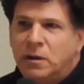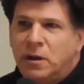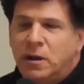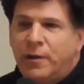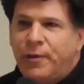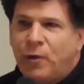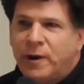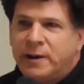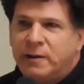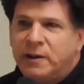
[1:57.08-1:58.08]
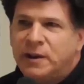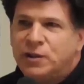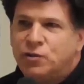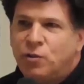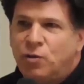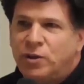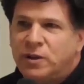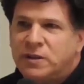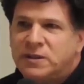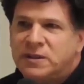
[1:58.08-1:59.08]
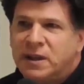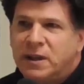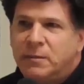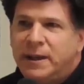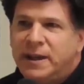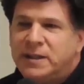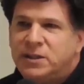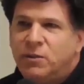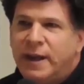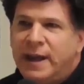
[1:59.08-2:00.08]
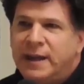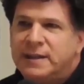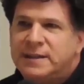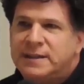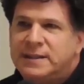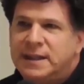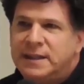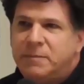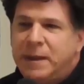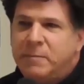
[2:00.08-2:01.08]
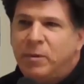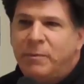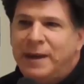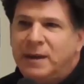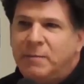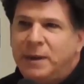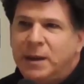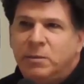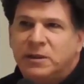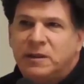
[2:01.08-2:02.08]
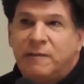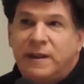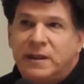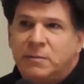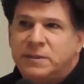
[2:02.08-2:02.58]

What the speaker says: authoritarian control in our society because you can't see that people may not be able to defend